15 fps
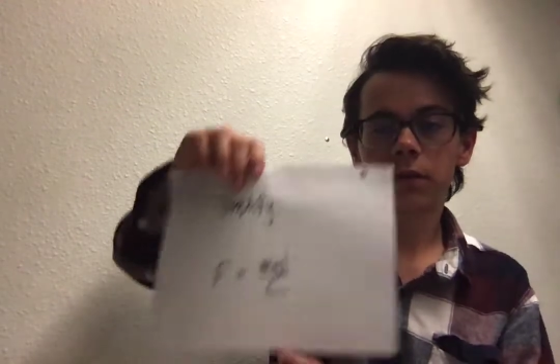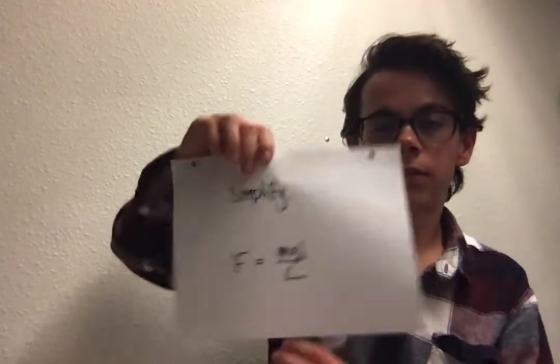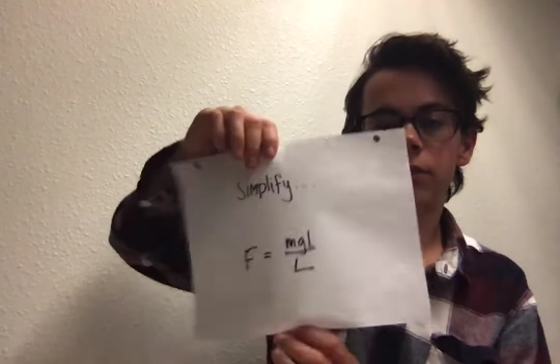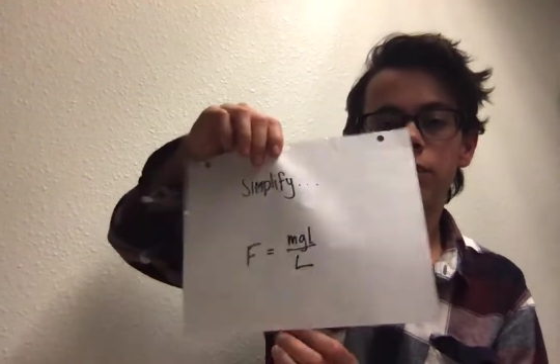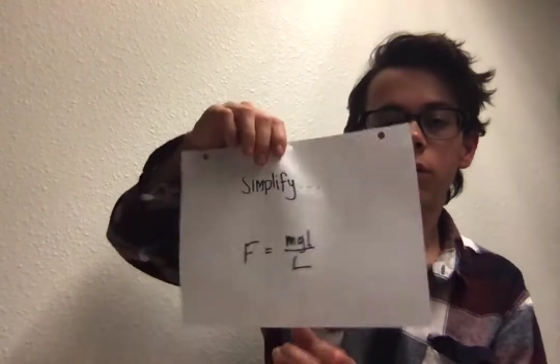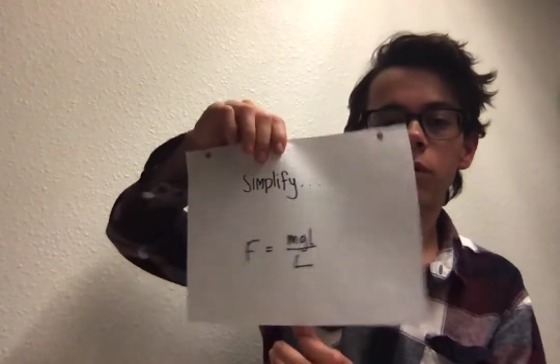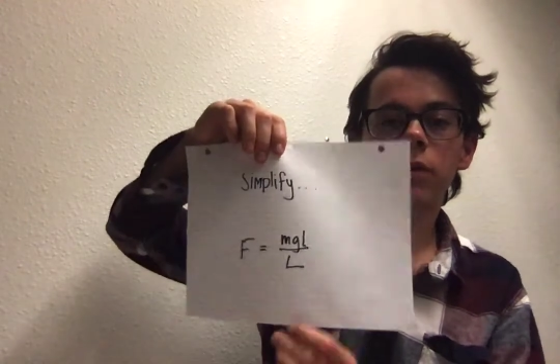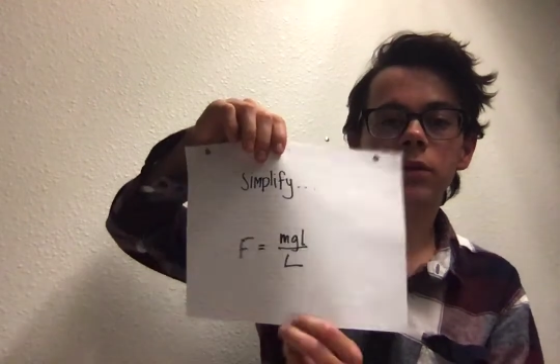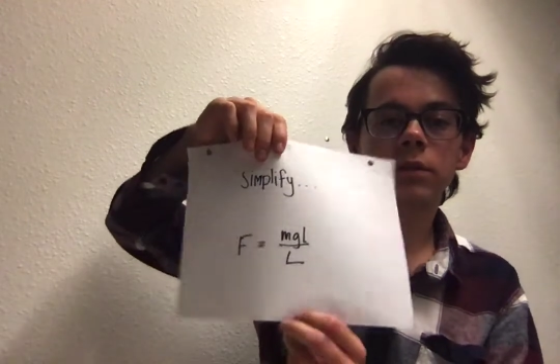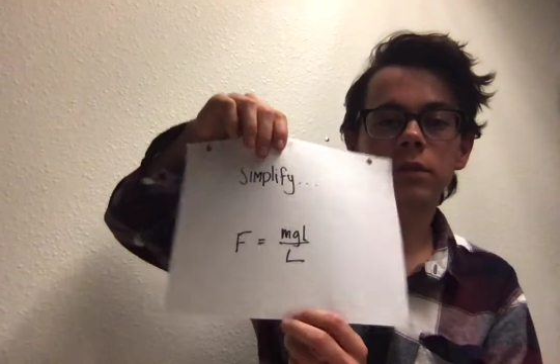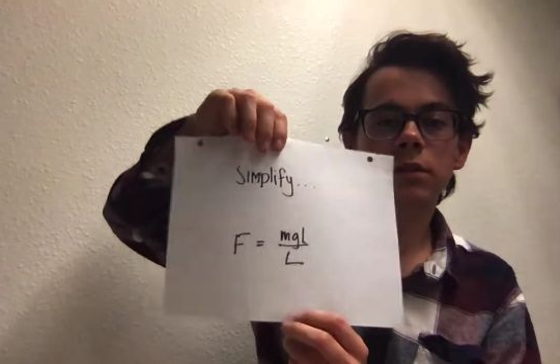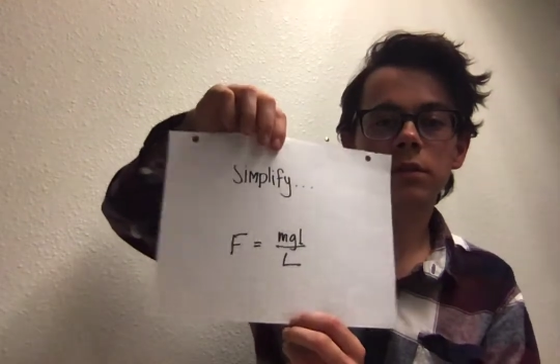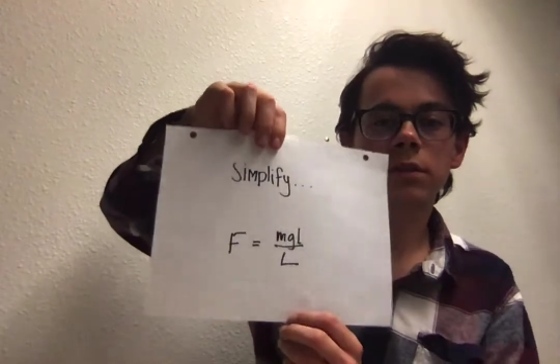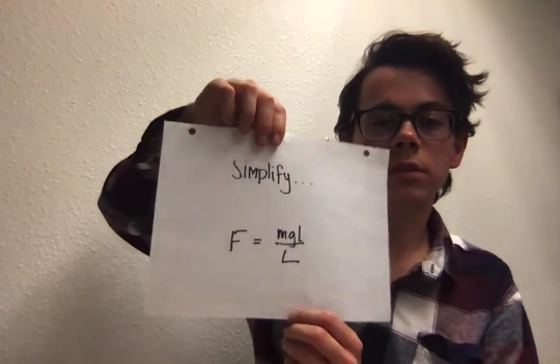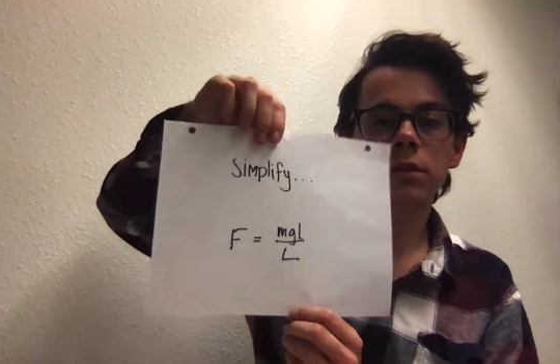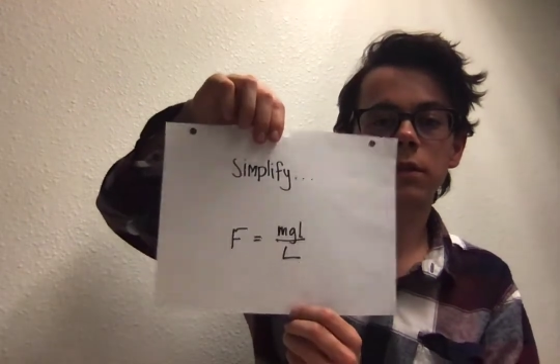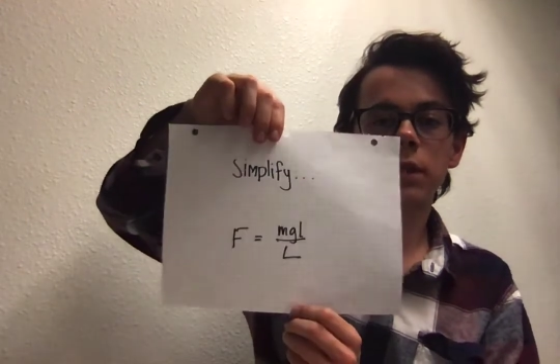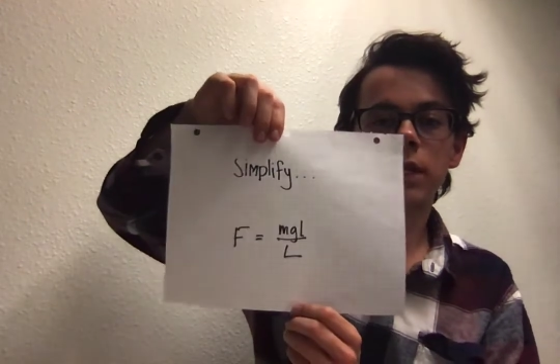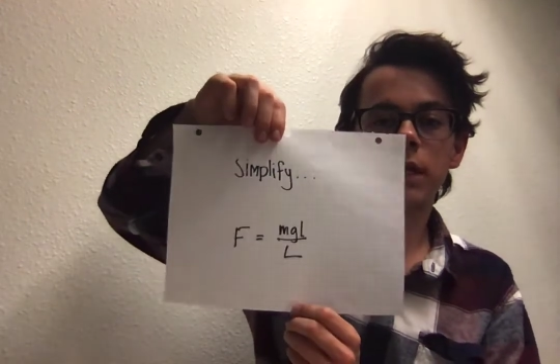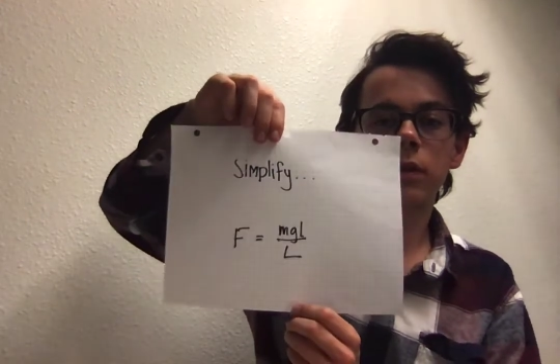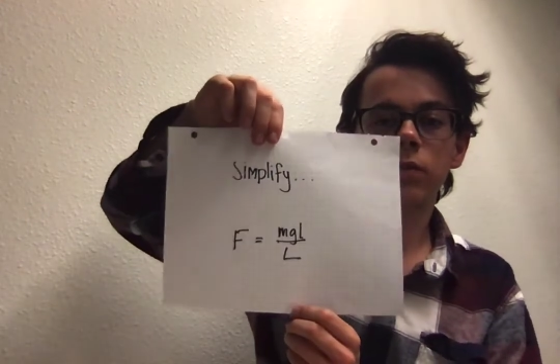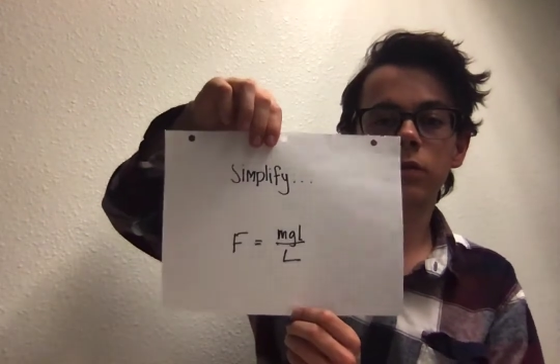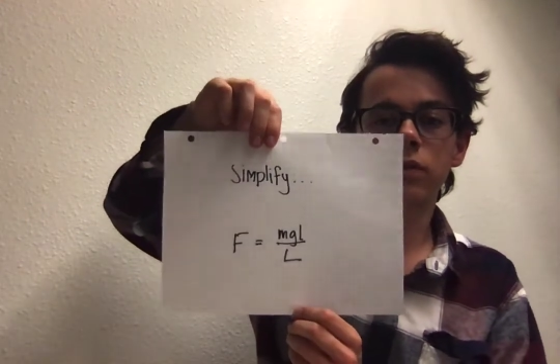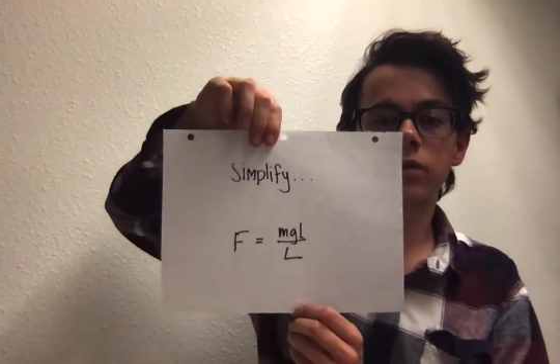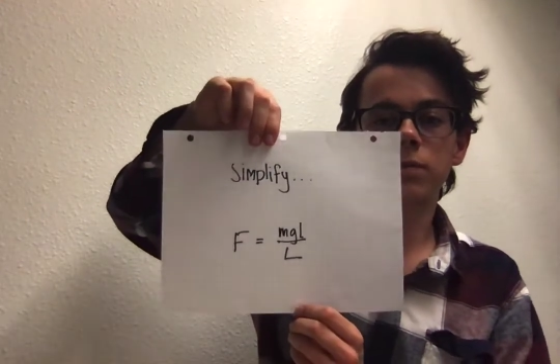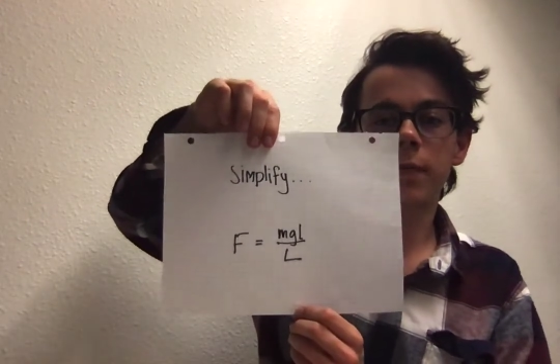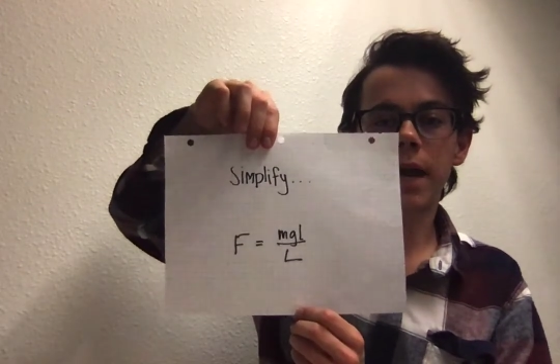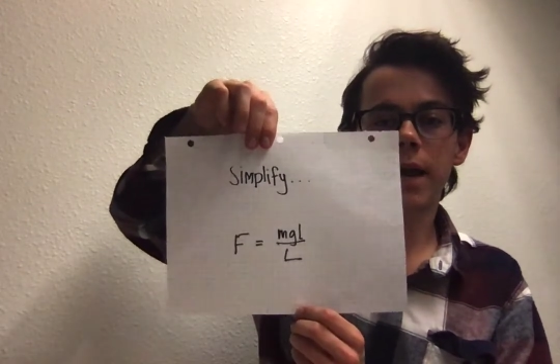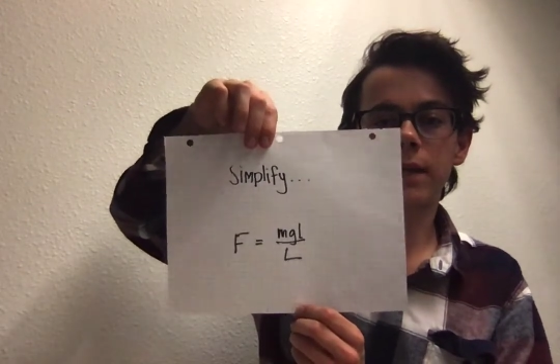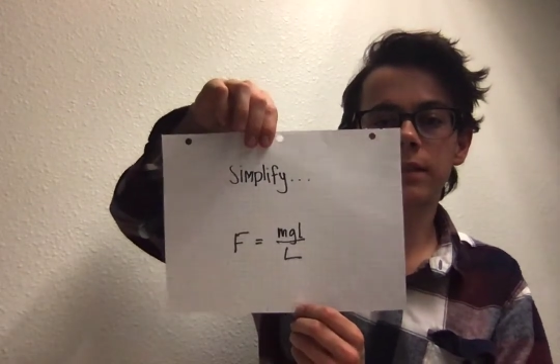force equals
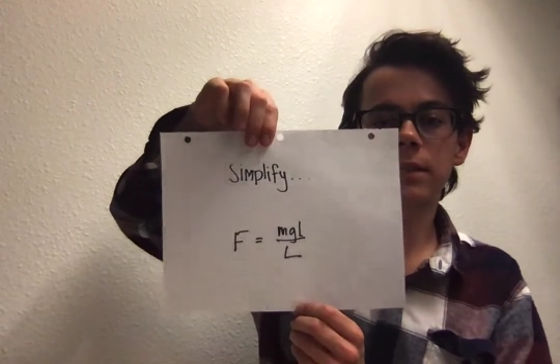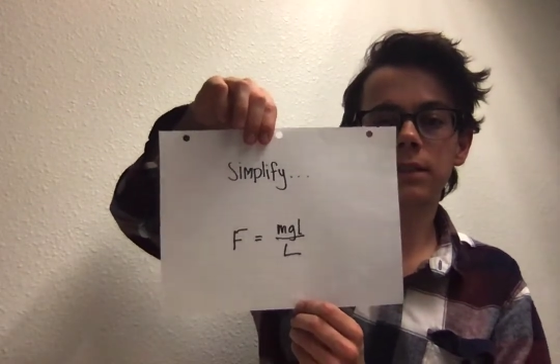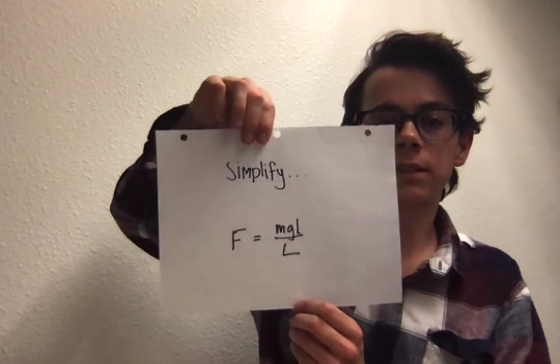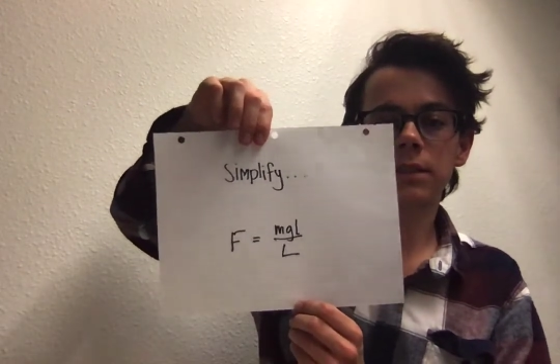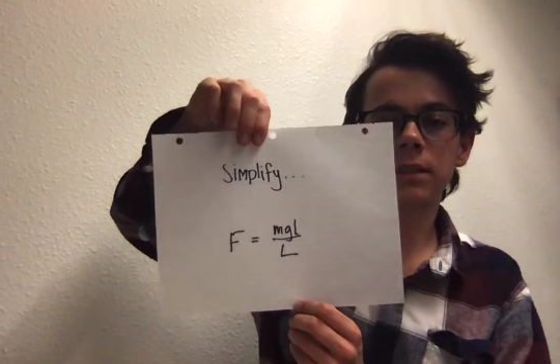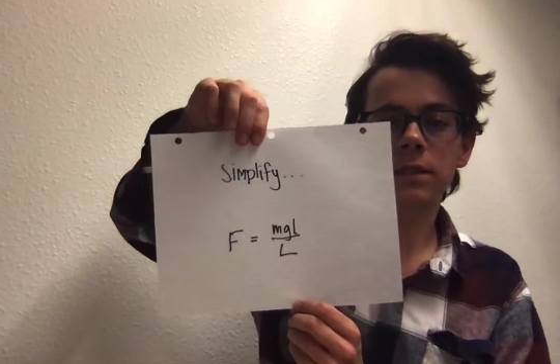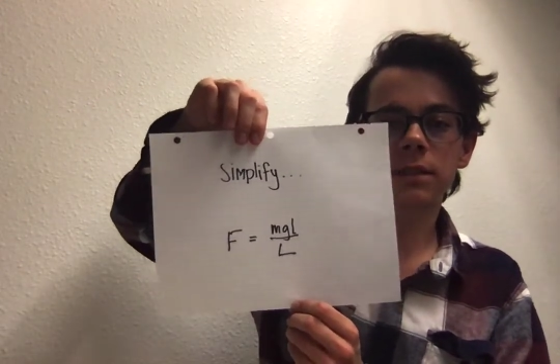mass